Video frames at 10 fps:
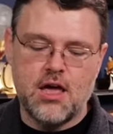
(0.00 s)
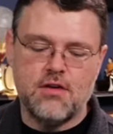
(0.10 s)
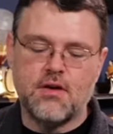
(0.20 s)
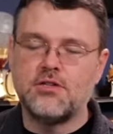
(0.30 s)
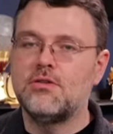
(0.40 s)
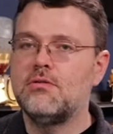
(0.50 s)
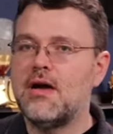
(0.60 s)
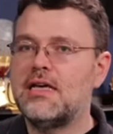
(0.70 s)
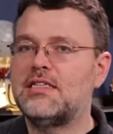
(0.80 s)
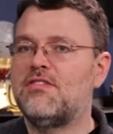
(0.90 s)
You've got two
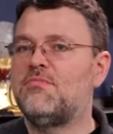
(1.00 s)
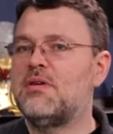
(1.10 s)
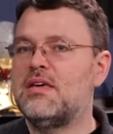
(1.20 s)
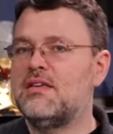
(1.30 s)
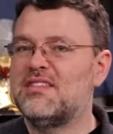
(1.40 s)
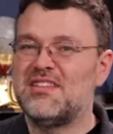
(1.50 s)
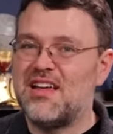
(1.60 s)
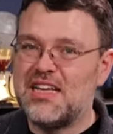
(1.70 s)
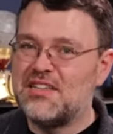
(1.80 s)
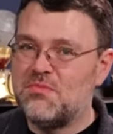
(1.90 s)
SFP, this is
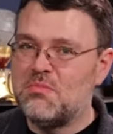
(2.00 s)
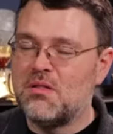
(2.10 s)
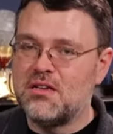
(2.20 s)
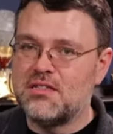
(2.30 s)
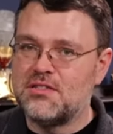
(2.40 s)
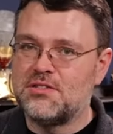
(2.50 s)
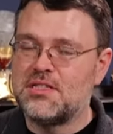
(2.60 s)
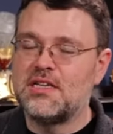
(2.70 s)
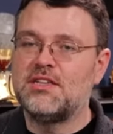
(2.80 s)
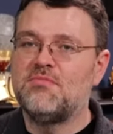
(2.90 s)
not SFP plus, this is
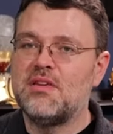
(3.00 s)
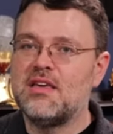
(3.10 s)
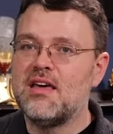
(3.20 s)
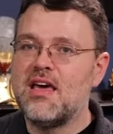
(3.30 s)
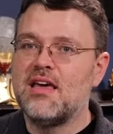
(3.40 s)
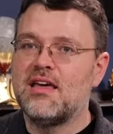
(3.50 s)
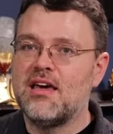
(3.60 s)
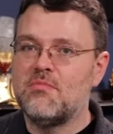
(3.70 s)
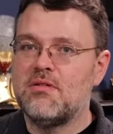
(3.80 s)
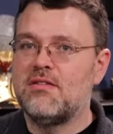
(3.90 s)
just SFP
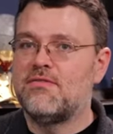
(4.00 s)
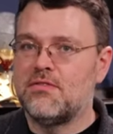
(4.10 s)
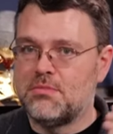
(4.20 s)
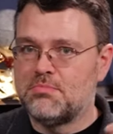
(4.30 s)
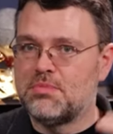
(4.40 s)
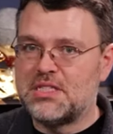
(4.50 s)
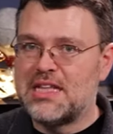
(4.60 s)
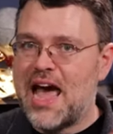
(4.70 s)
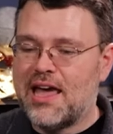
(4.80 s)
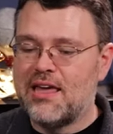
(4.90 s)
gigabit for
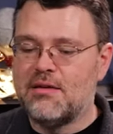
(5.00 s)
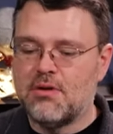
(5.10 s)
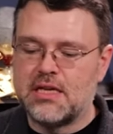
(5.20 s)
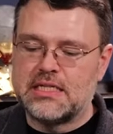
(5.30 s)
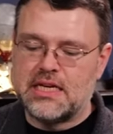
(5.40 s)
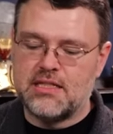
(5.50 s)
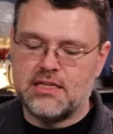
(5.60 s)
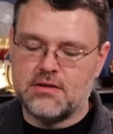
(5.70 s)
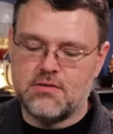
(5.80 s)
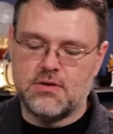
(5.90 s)
stacking because again,
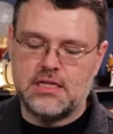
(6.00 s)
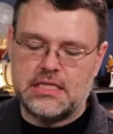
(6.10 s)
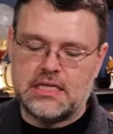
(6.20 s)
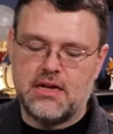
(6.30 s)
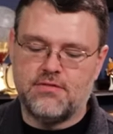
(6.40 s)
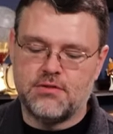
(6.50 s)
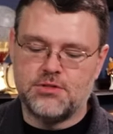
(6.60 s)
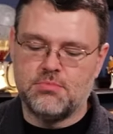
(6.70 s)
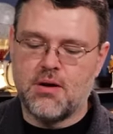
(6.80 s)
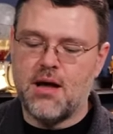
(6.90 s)
these aren't really designed for
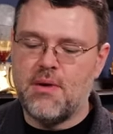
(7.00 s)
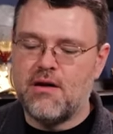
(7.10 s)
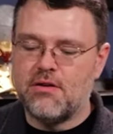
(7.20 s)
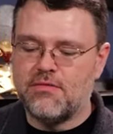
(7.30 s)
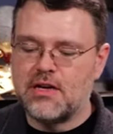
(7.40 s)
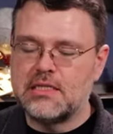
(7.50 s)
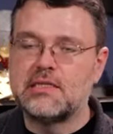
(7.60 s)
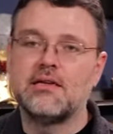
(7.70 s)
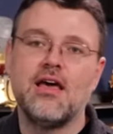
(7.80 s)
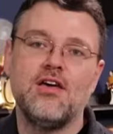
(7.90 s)
super high power
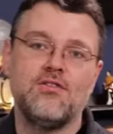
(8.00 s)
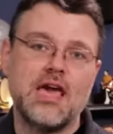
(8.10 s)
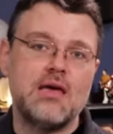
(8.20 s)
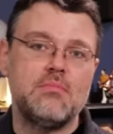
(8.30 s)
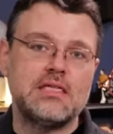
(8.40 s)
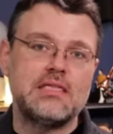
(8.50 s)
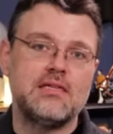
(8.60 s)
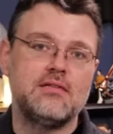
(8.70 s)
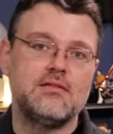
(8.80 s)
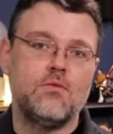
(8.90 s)
devices. You can mix
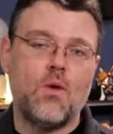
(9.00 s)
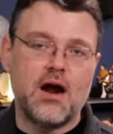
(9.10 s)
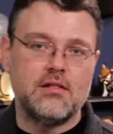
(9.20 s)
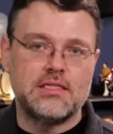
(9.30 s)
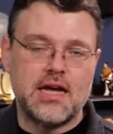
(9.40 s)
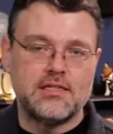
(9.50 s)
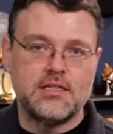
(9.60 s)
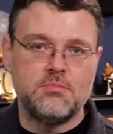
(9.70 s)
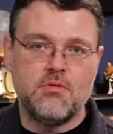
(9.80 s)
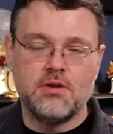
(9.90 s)
in wireless
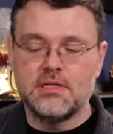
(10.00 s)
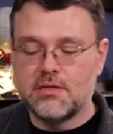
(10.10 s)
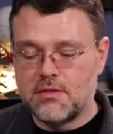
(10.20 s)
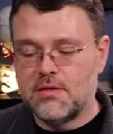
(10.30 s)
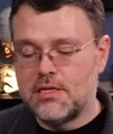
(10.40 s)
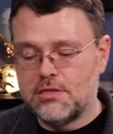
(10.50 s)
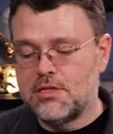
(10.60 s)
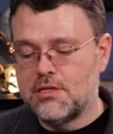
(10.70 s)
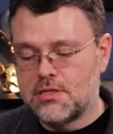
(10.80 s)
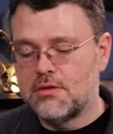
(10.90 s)
access points. The
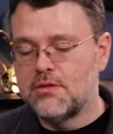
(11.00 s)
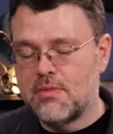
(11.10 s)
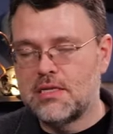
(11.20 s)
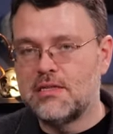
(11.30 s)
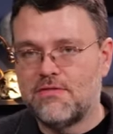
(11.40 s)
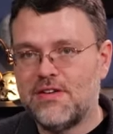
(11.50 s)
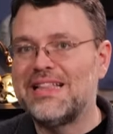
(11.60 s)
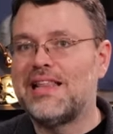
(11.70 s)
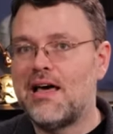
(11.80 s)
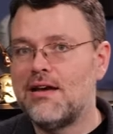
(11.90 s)
EnGenius also makes the
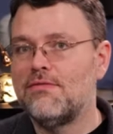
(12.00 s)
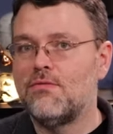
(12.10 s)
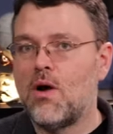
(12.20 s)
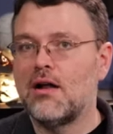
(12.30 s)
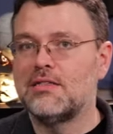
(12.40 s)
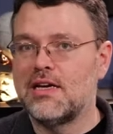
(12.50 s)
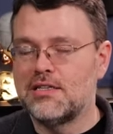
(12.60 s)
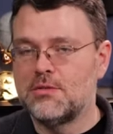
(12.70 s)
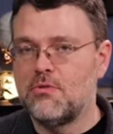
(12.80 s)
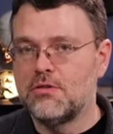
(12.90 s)
fit line of wireless
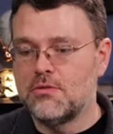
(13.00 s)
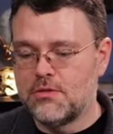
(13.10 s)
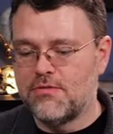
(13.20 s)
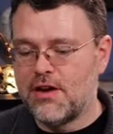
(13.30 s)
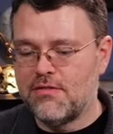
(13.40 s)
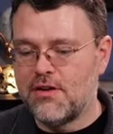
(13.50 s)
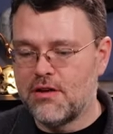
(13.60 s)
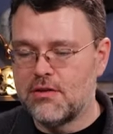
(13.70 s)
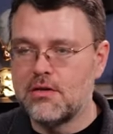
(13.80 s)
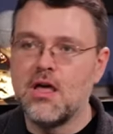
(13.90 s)
access points, which are very, very
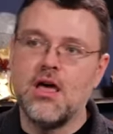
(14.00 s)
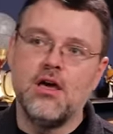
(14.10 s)
good.